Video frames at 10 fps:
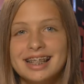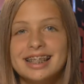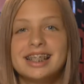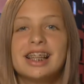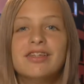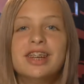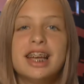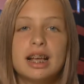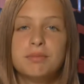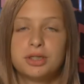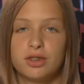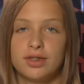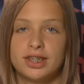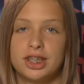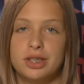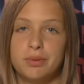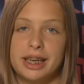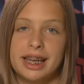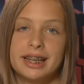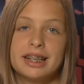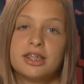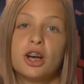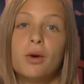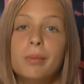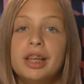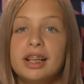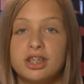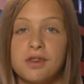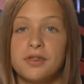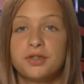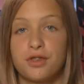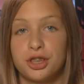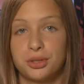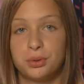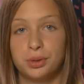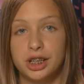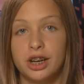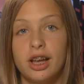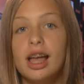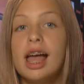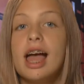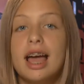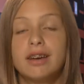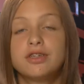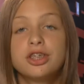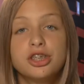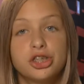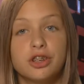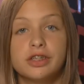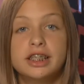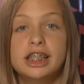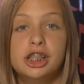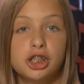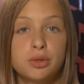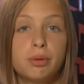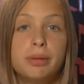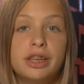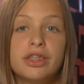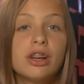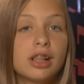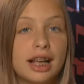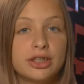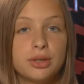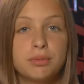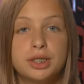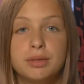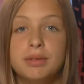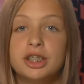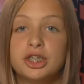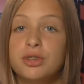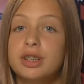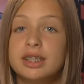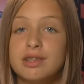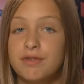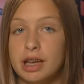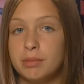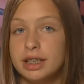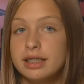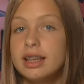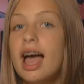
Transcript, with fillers: The 11 a.m. service this weekend is the opening service for the school year. After the service, teachers will be in their classrooms to meet students and families,